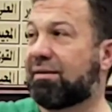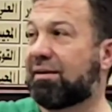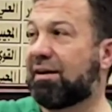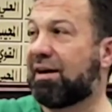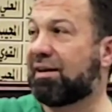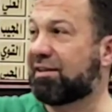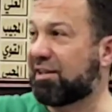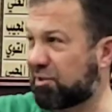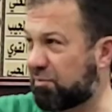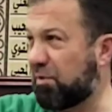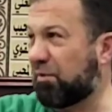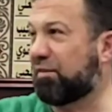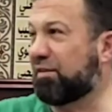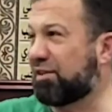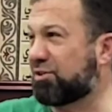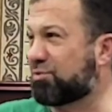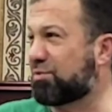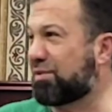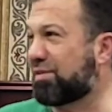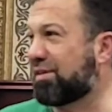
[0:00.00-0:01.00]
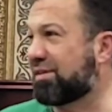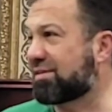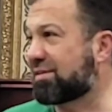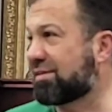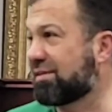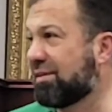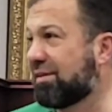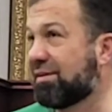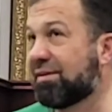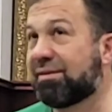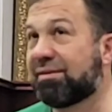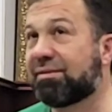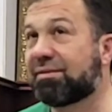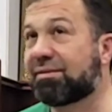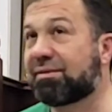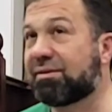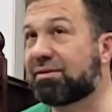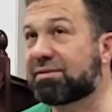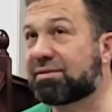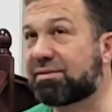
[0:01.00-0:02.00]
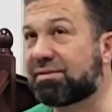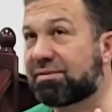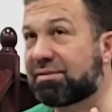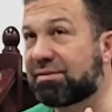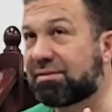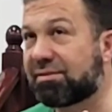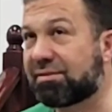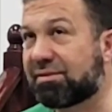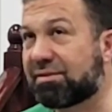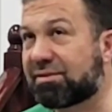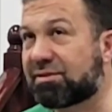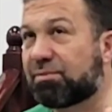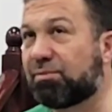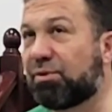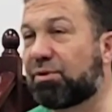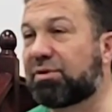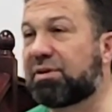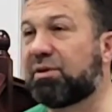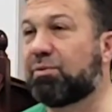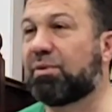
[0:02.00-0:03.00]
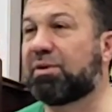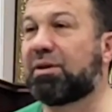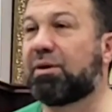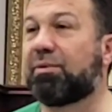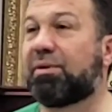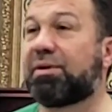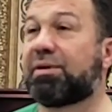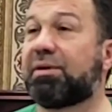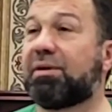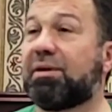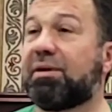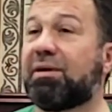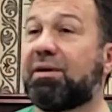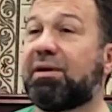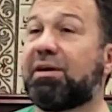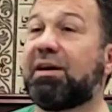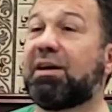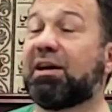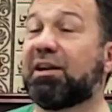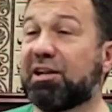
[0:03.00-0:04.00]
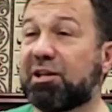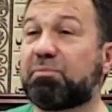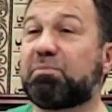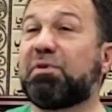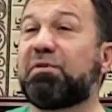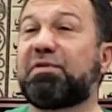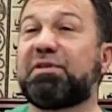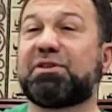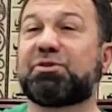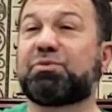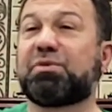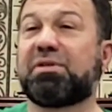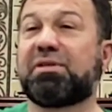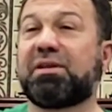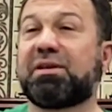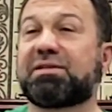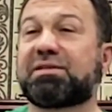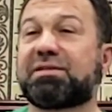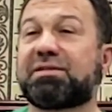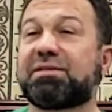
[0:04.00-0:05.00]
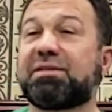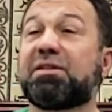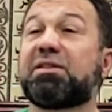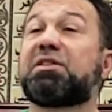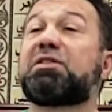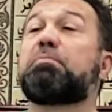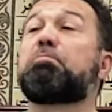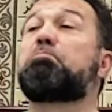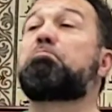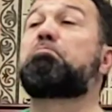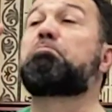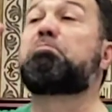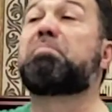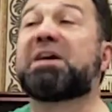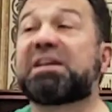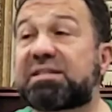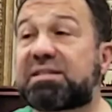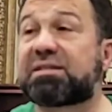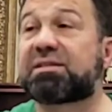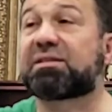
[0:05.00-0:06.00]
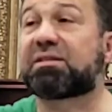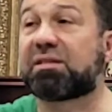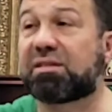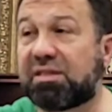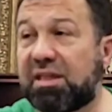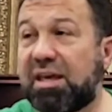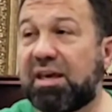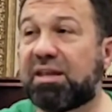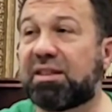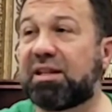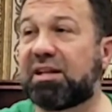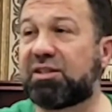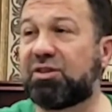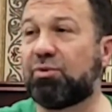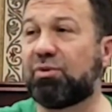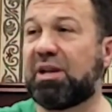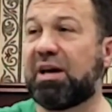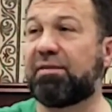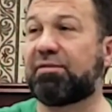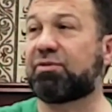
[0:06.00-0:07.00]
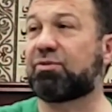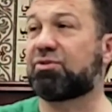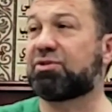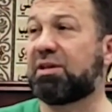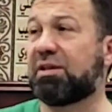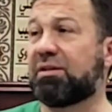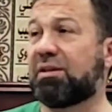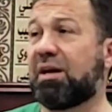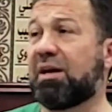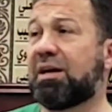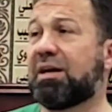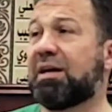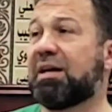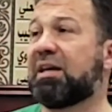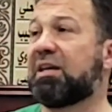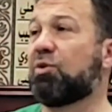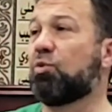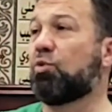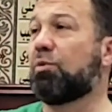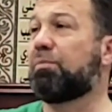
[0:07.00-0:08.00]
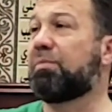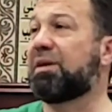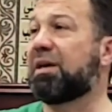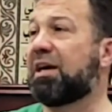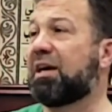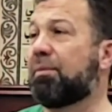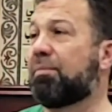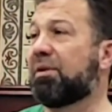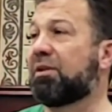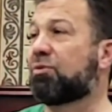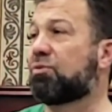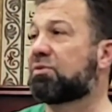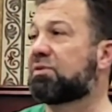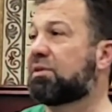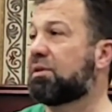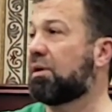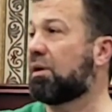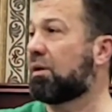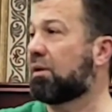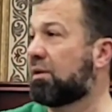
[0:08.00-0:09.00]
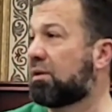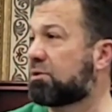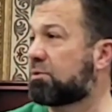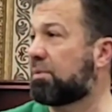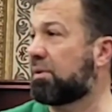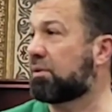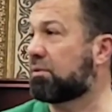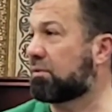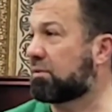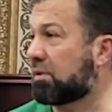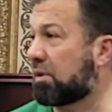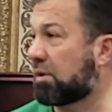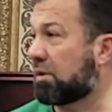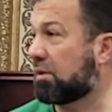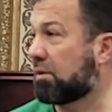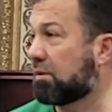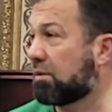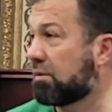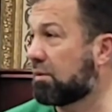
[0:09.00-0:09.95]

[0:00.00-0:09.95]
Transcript: and let me finish with this, because it's more than 1 hour. Let me finish with this. The best thing that you will have to Jannah, you will be able to see Allah subhanahu wa ta'ala.